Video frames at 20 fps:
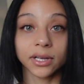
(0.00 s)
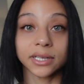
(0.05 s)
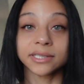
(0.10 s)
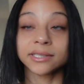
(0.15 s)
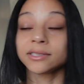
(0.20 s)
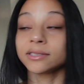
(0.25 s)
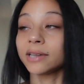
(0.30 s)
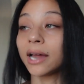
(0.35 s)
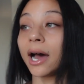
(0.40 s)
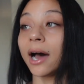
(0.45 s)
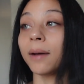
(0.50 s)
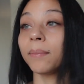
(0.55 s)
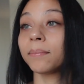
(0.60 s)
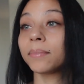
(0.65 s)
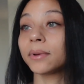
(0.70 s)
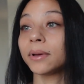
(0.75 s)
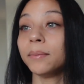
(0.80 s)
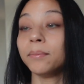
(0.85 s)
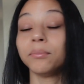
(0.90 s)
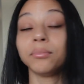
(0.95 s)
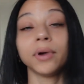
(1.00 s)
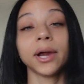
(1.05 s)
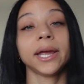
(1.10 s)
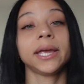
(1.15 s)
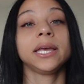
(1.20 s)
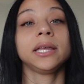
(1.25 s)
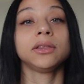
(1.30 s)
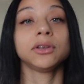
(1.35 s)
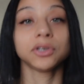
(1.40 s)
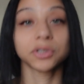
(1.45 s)
Stop
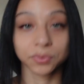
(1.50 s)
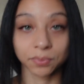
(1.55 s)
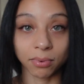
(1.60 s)
breaking those